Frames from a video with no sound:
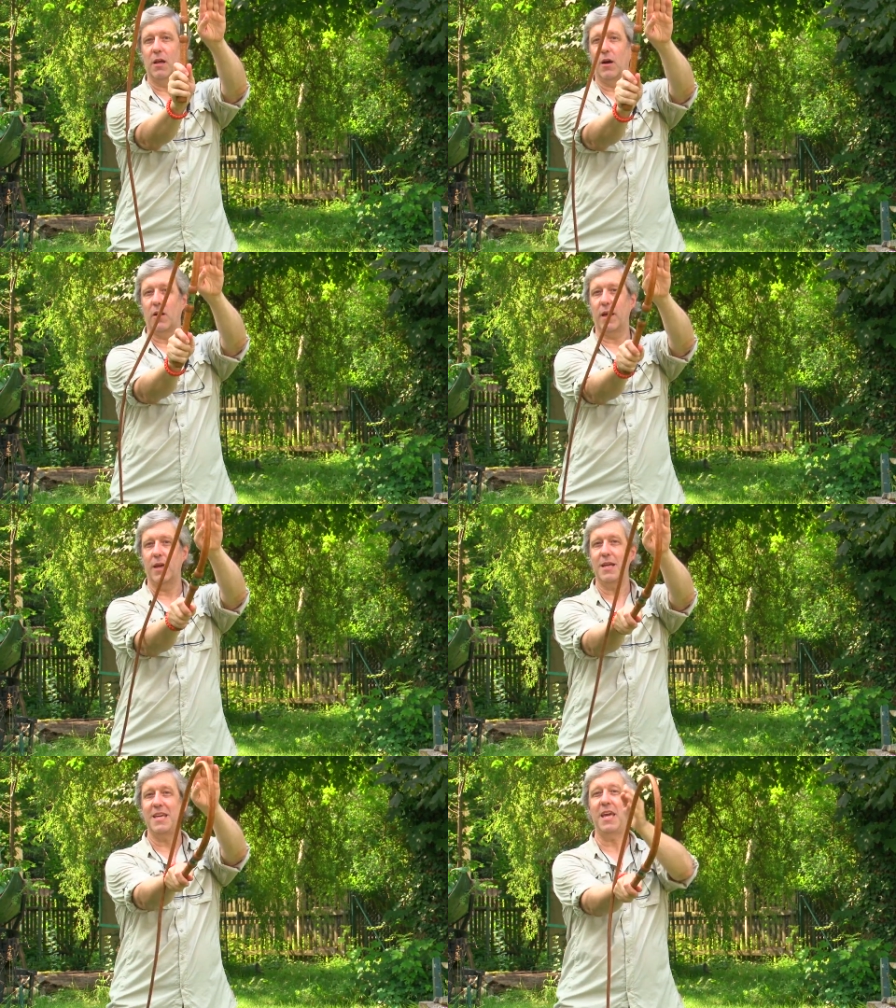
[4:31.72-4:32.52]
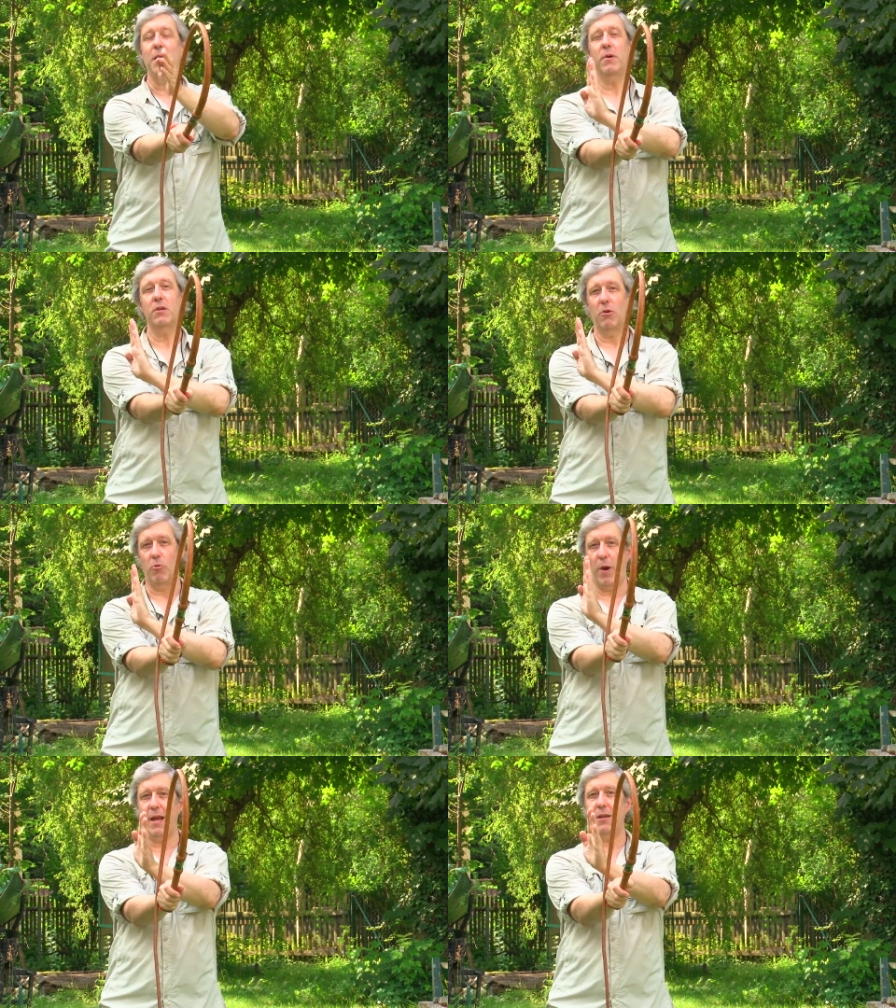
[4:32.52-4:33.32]
Okay? Keep it
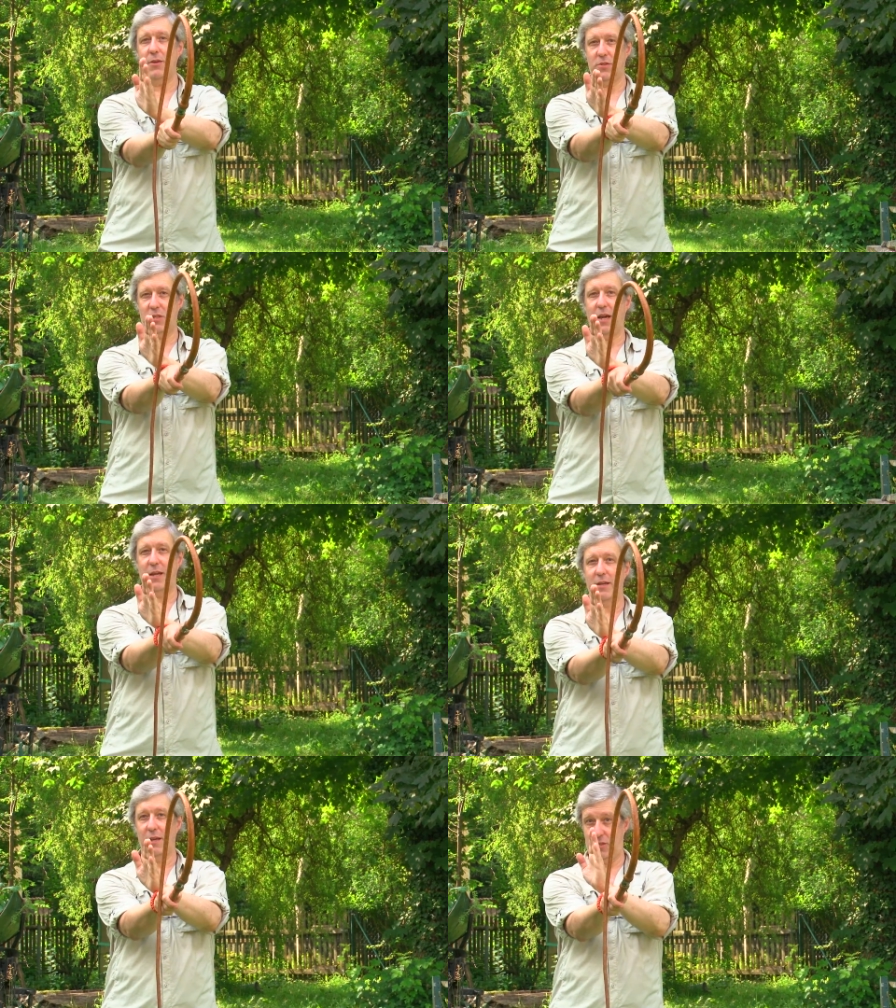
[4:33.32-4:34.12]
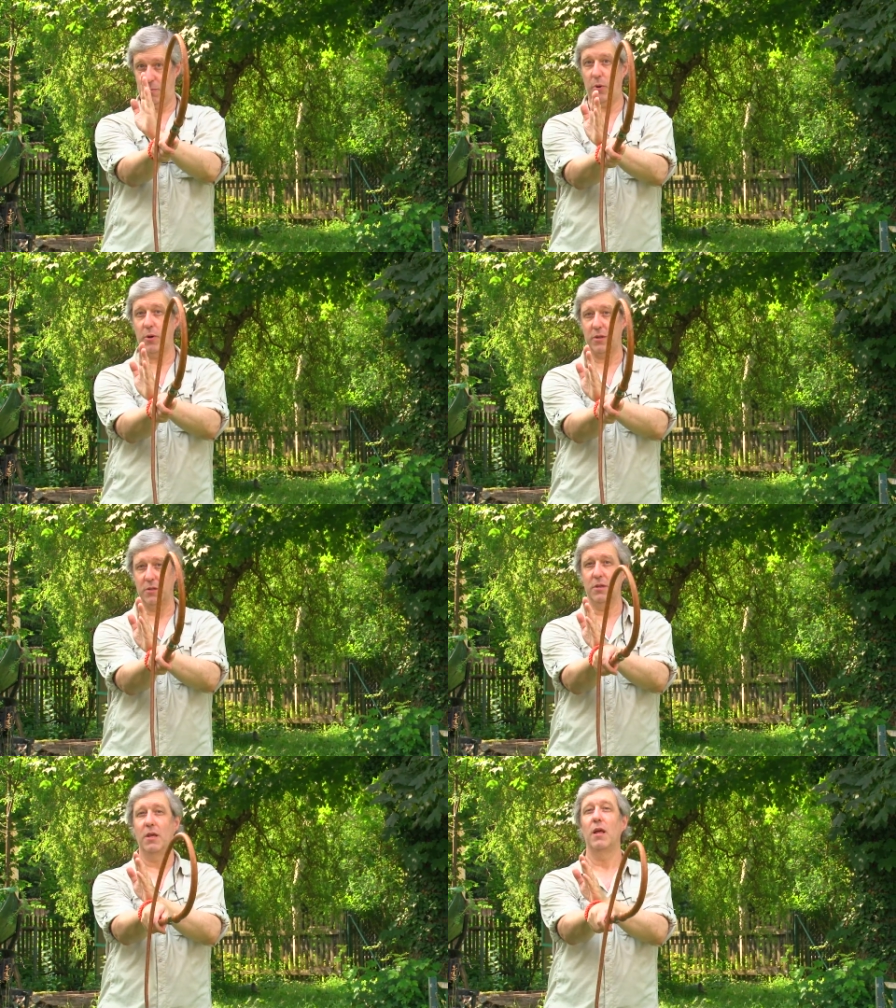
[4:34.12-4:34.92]
right at your side, it's important.
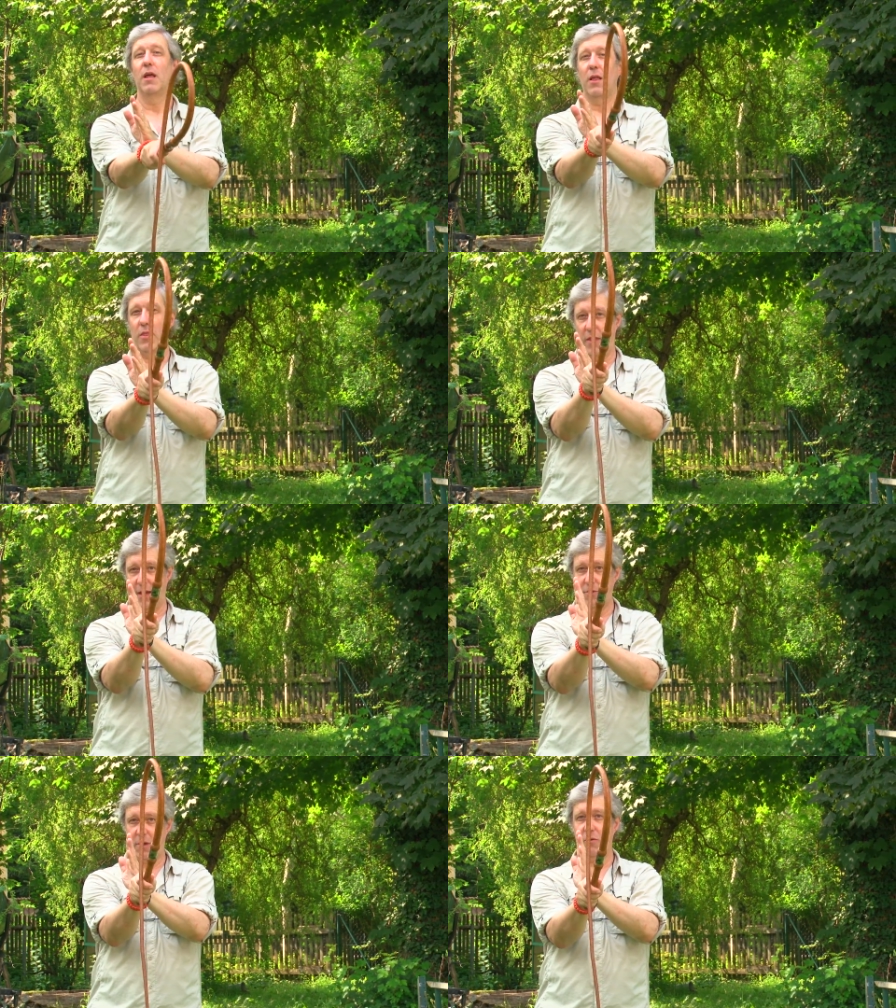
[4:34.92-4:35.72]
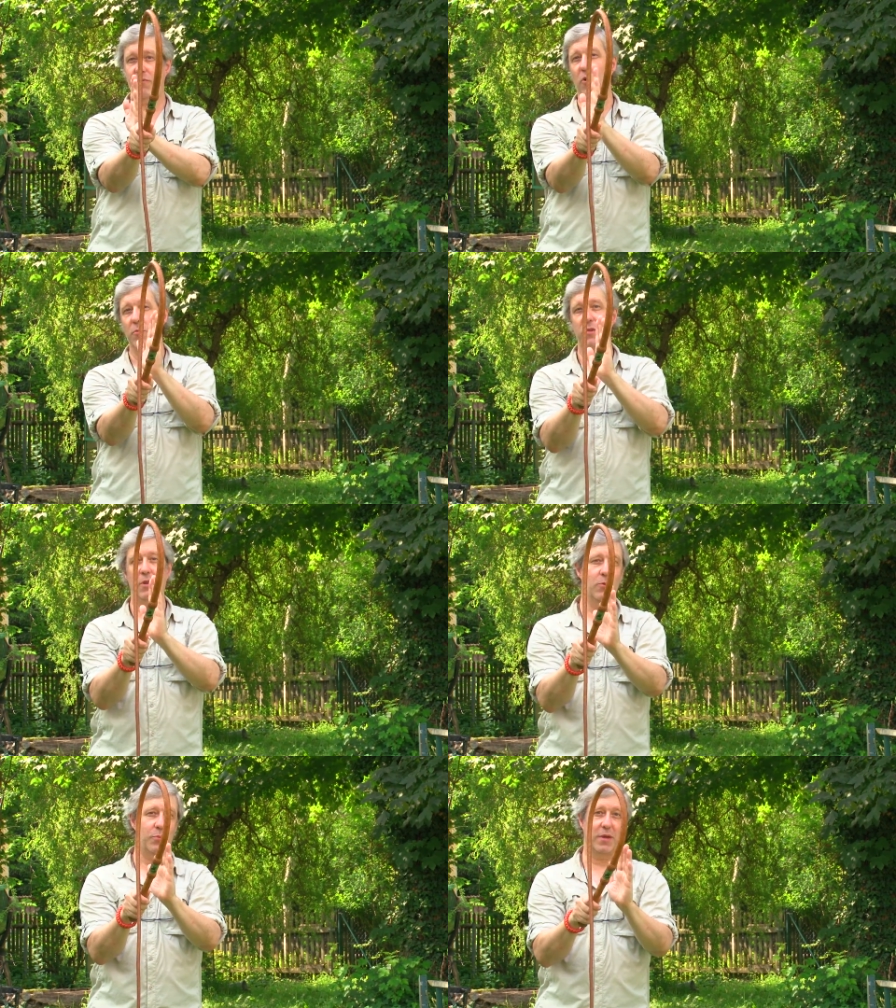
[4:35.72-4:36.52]
Then you can form the
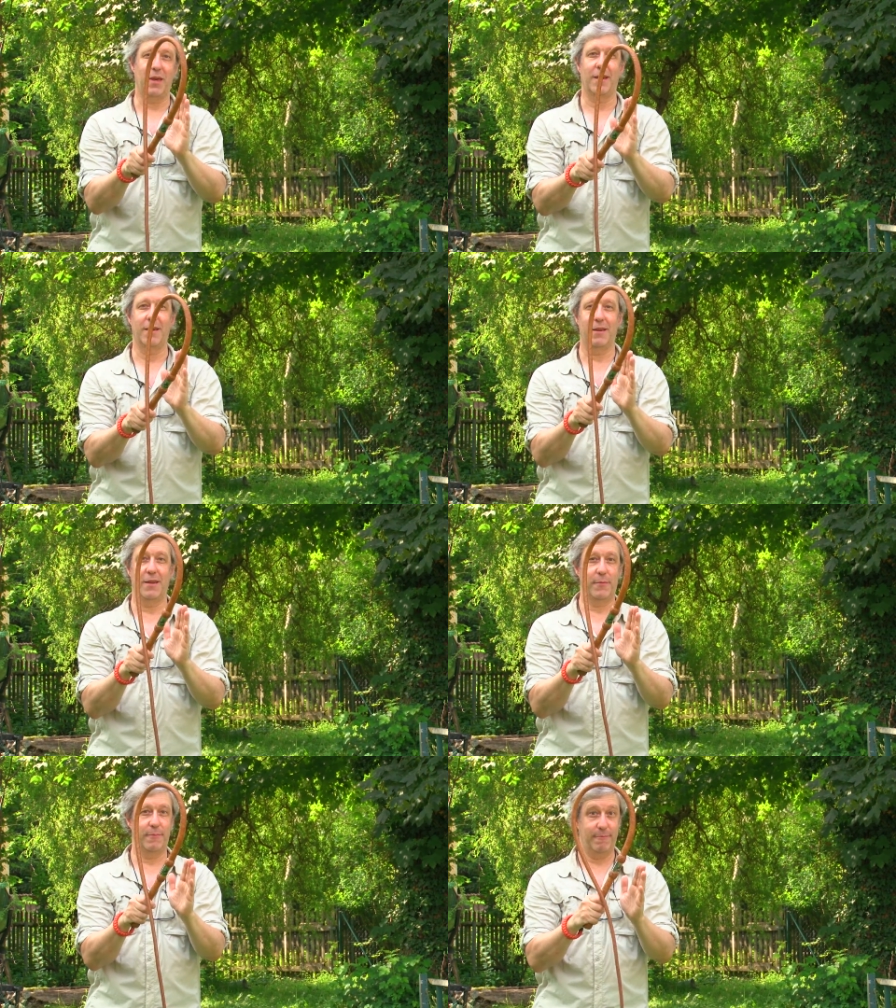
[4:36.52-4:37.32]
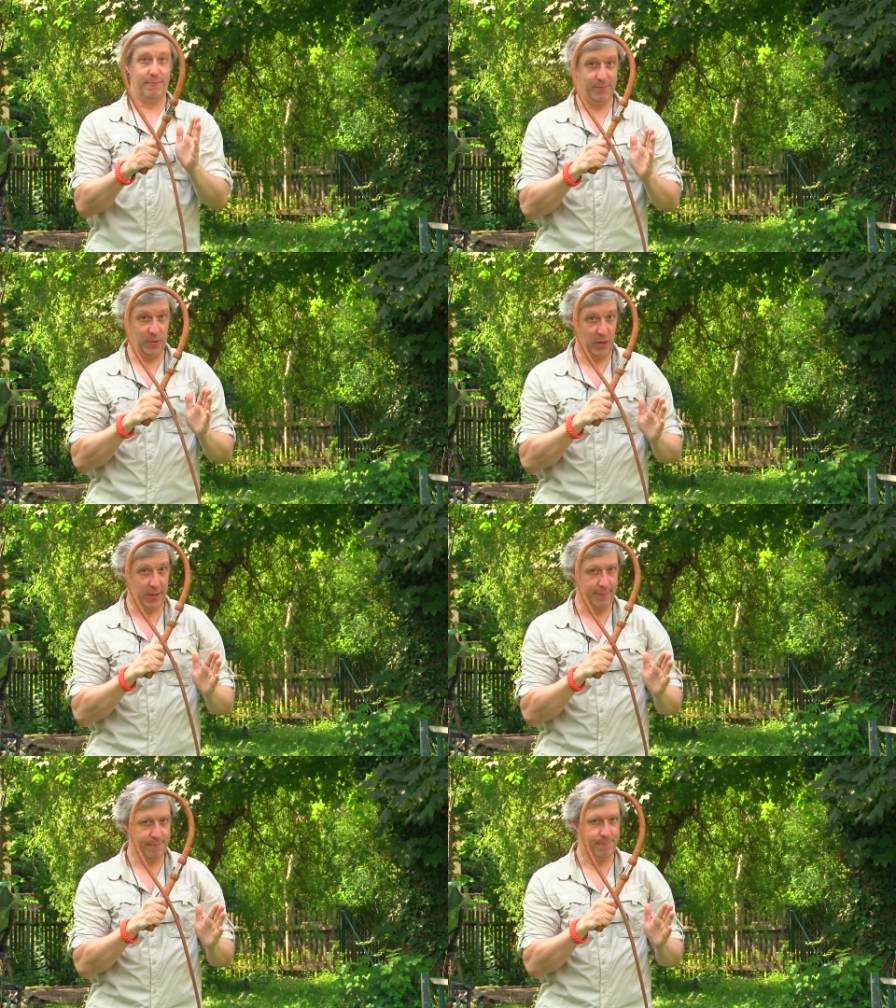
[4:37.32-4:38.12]
loop again. Okay?